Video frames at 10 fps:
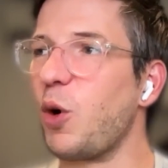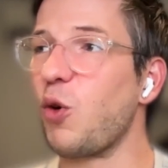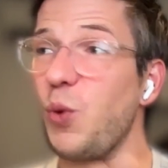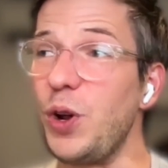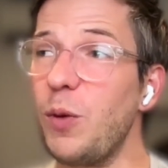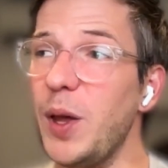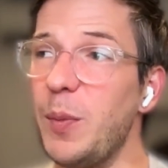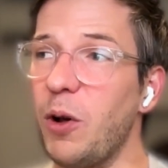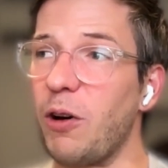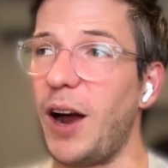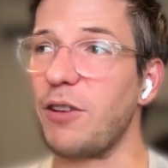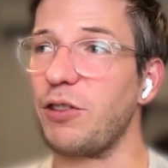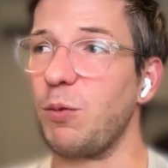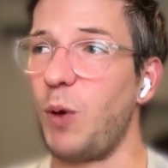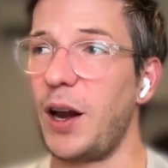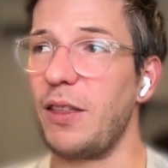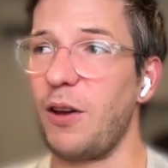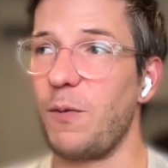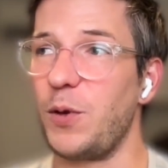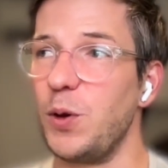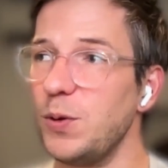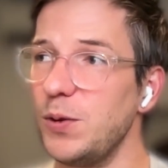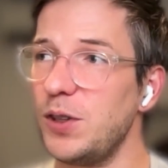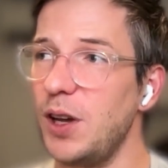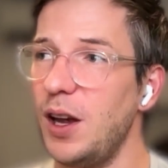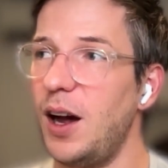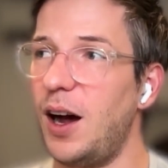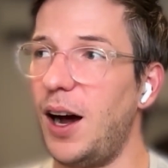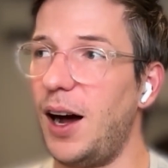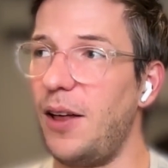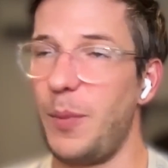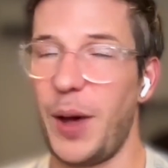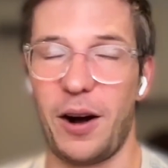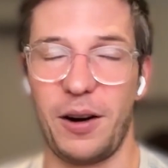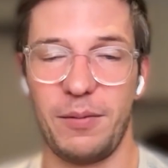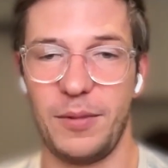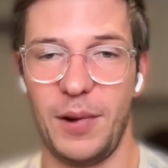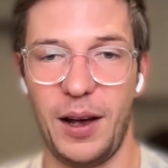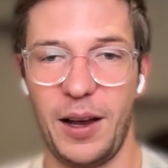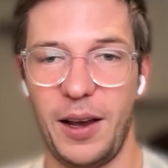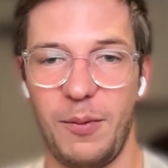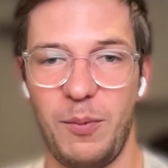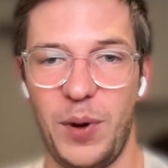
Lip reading: real people are actually writing their views, the better. I